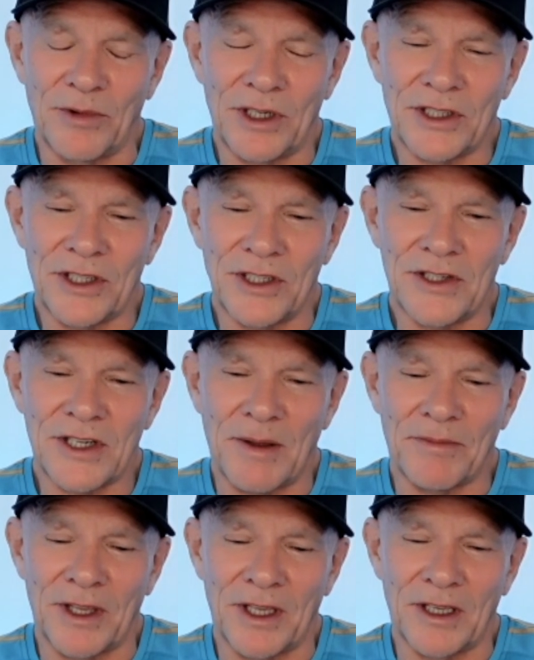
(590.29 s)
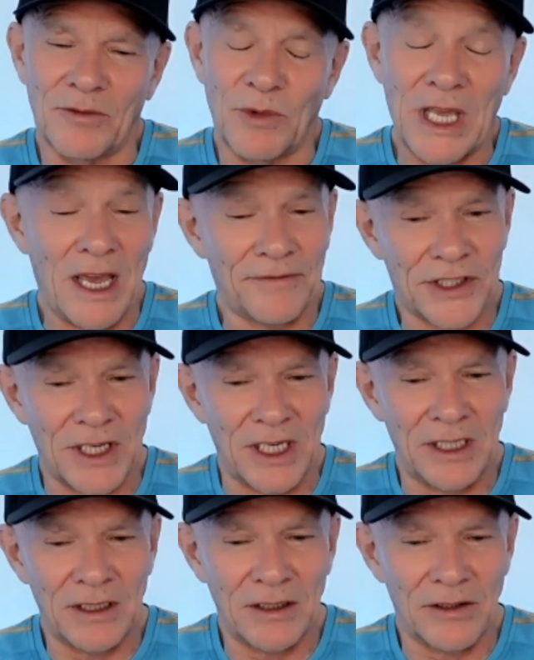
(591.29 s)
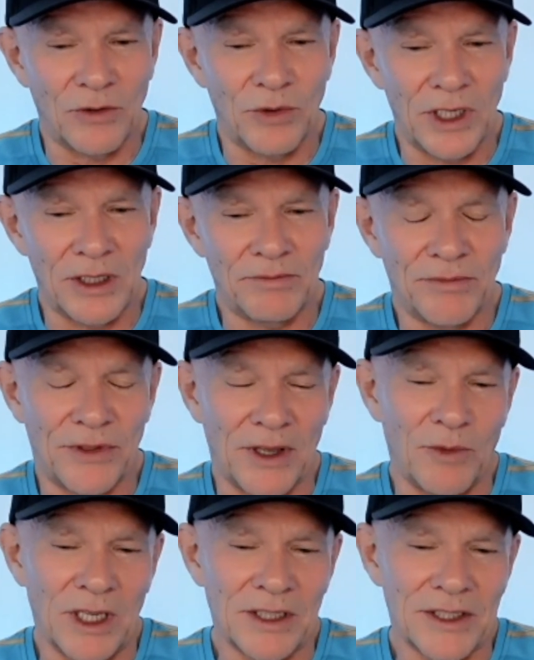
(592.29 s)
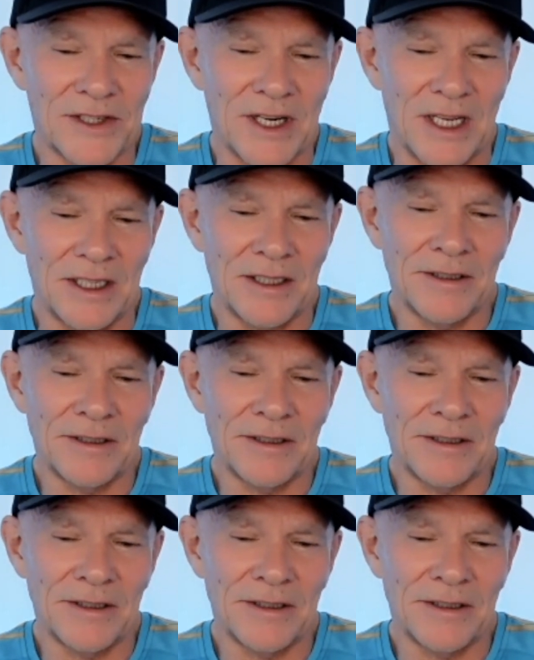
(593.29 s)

which is something we have seen or we think we understand.